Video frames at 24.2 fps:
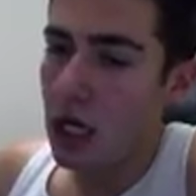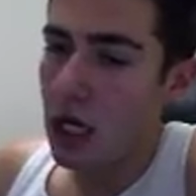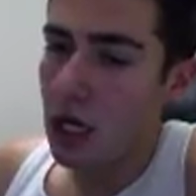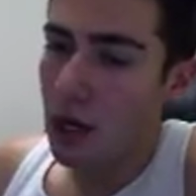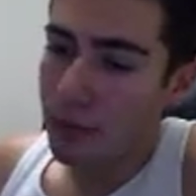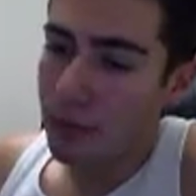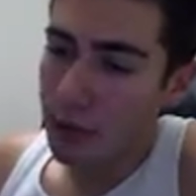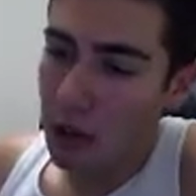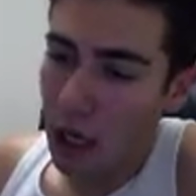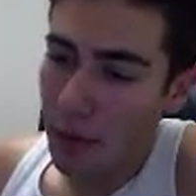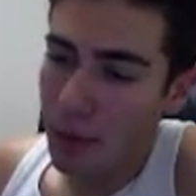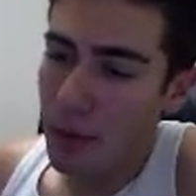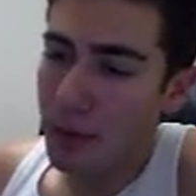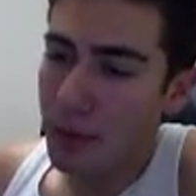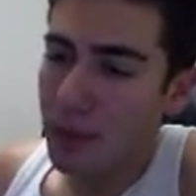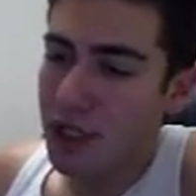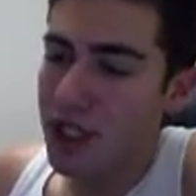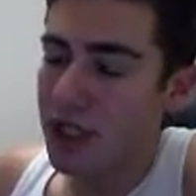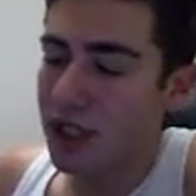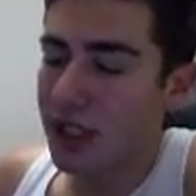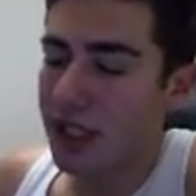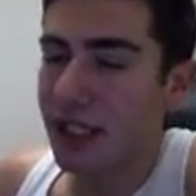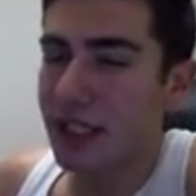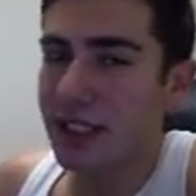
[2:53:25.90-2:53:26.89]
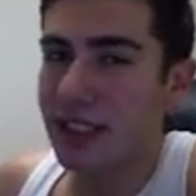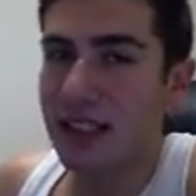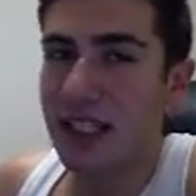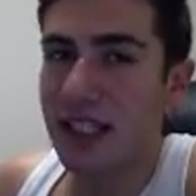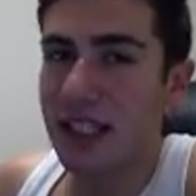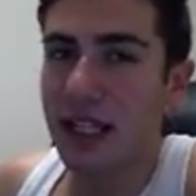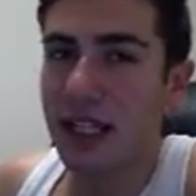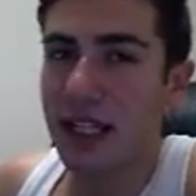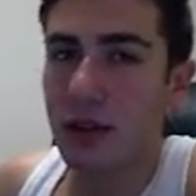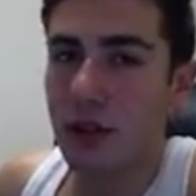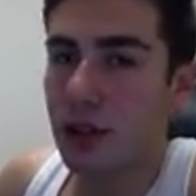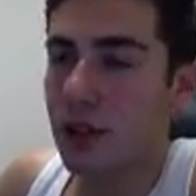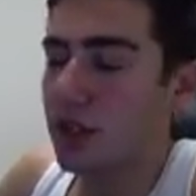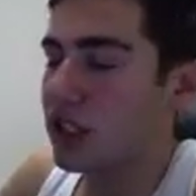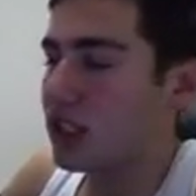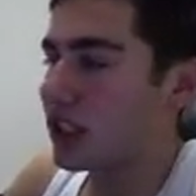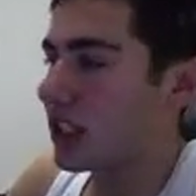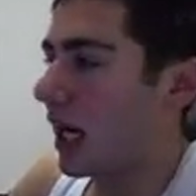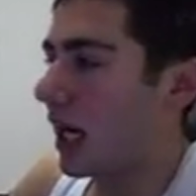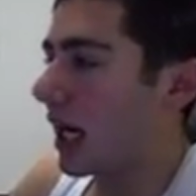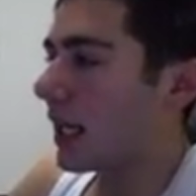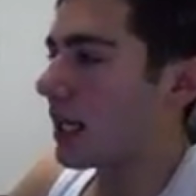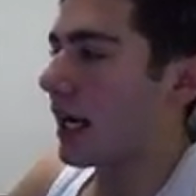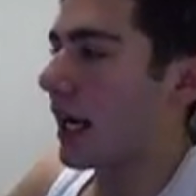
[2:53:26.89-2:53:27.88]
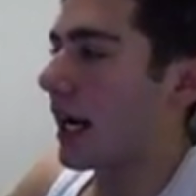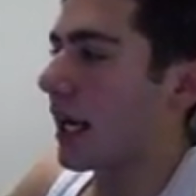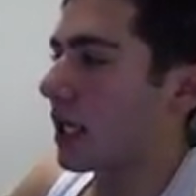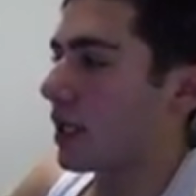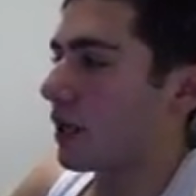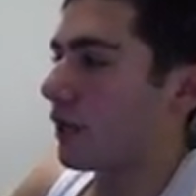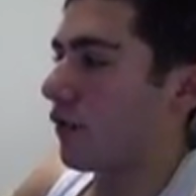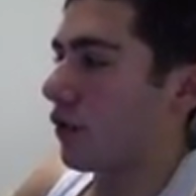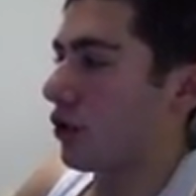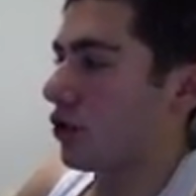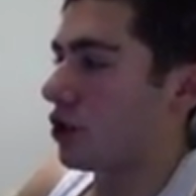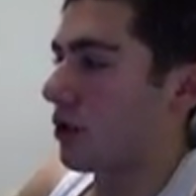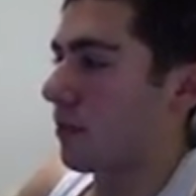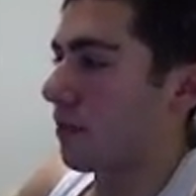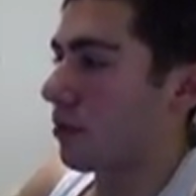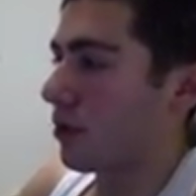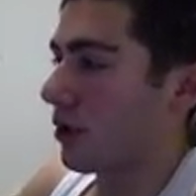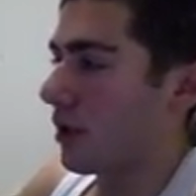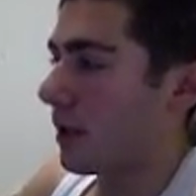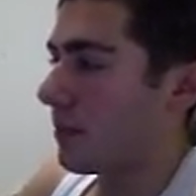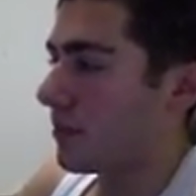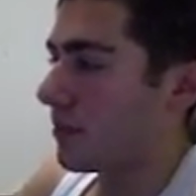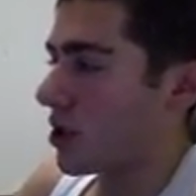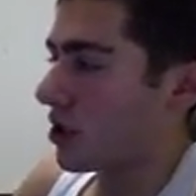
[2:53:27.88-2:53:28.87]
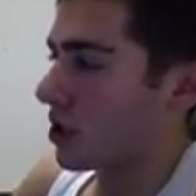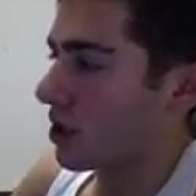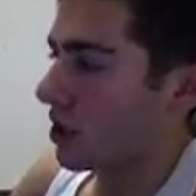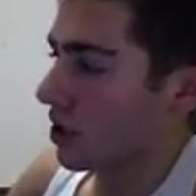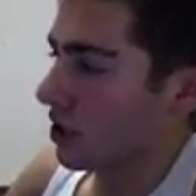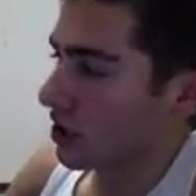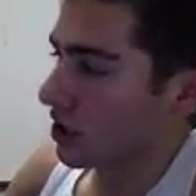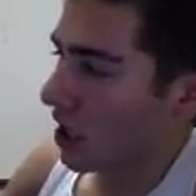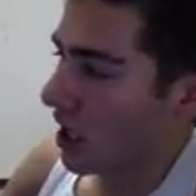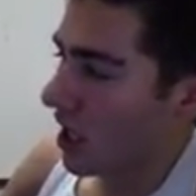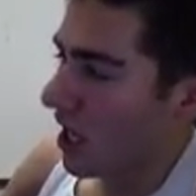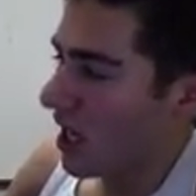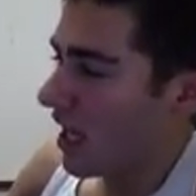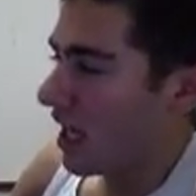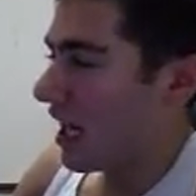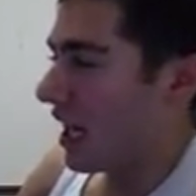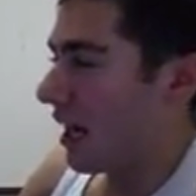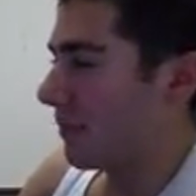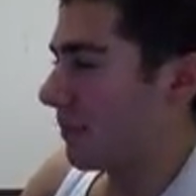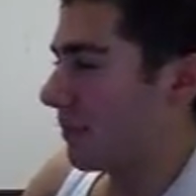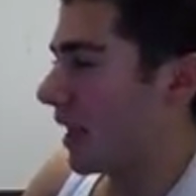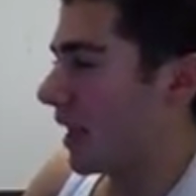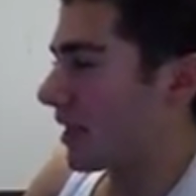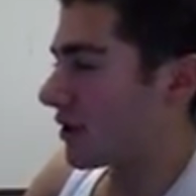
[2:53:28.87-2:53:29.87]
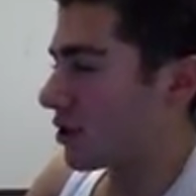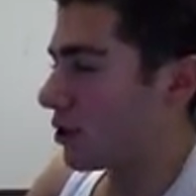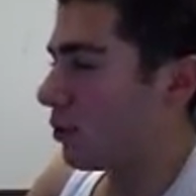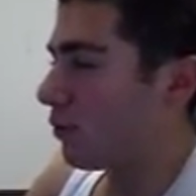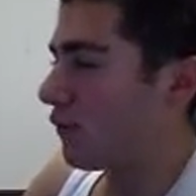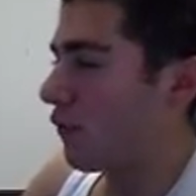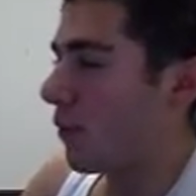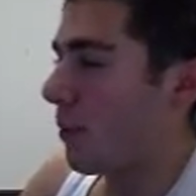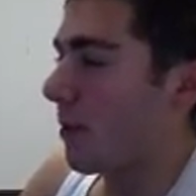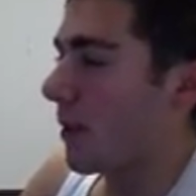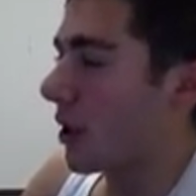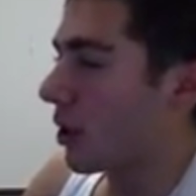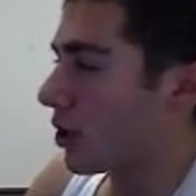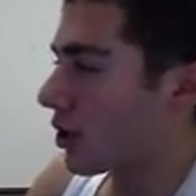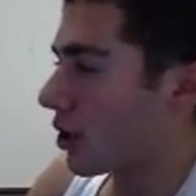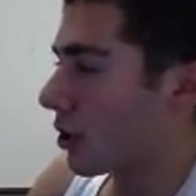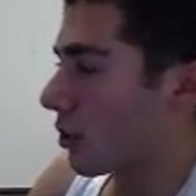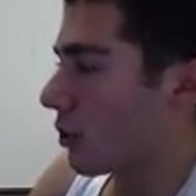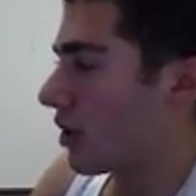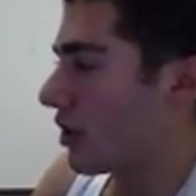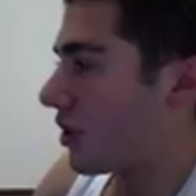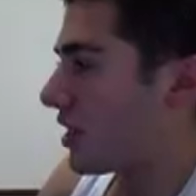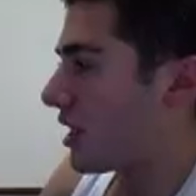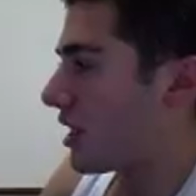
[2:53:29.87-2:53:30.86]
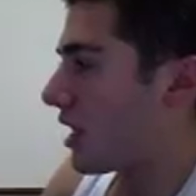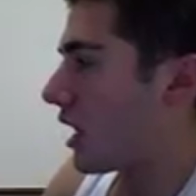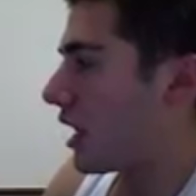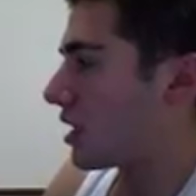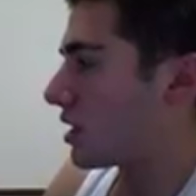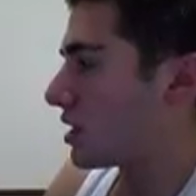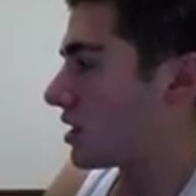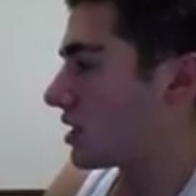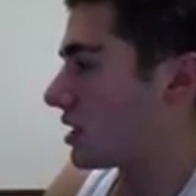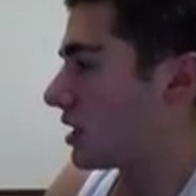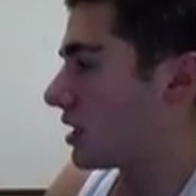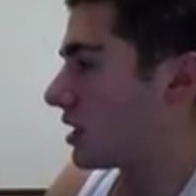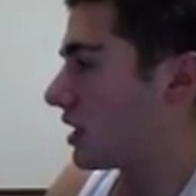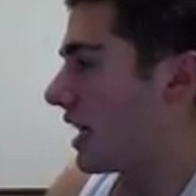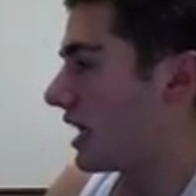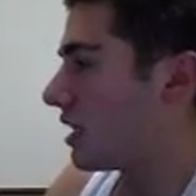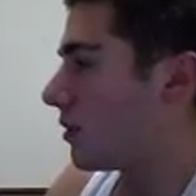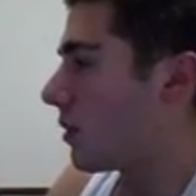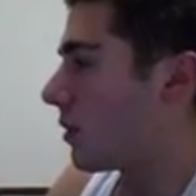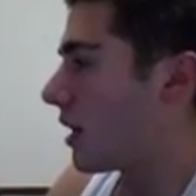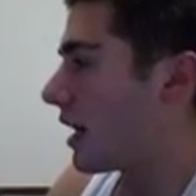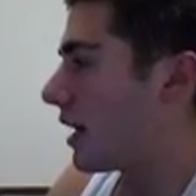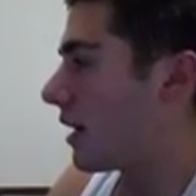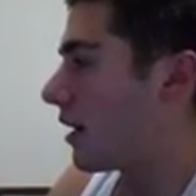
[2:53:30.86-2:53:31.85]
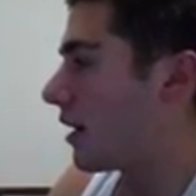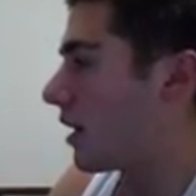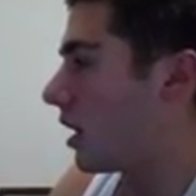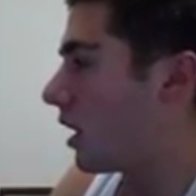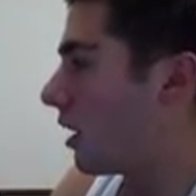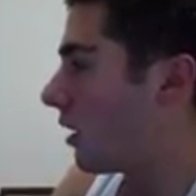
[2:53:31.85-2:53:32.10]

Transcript: Probably just going to stick to StockX for Supreme just because I'm not too familiar with it, honestly. Anyway,